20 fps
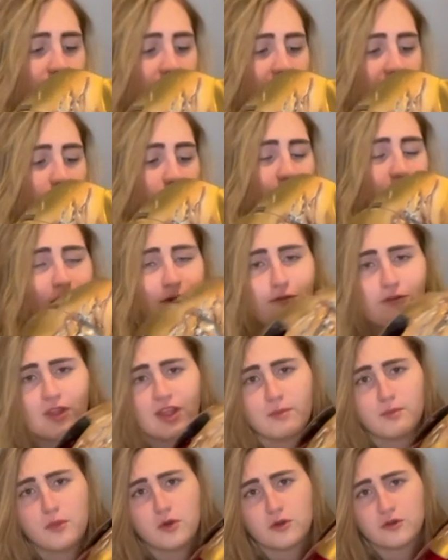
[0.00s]
I went over
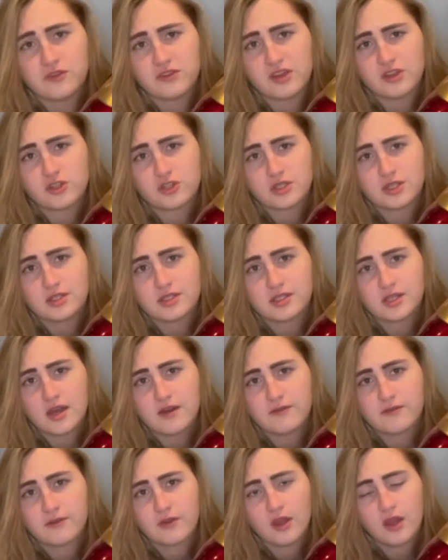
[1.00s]
like motorization and stuff.